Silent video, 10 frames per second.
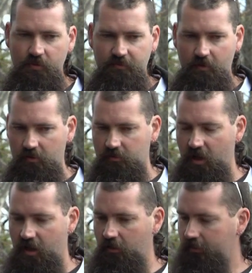We've got
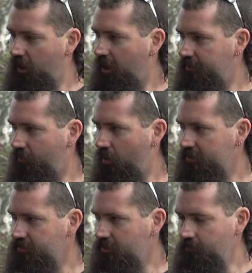a lot of lady
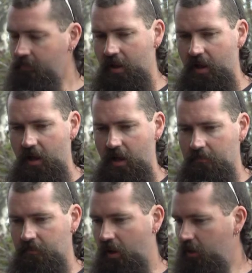riders on them,
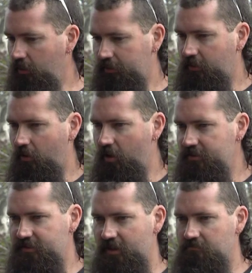a lot of
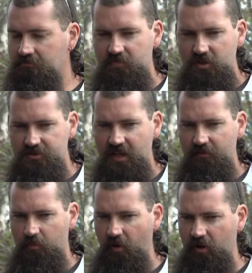guys that used to
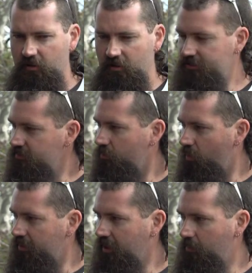have a bike licence and
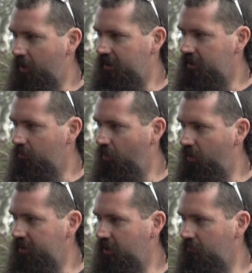wanted to get back into
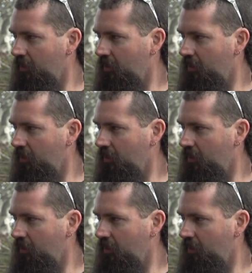biking,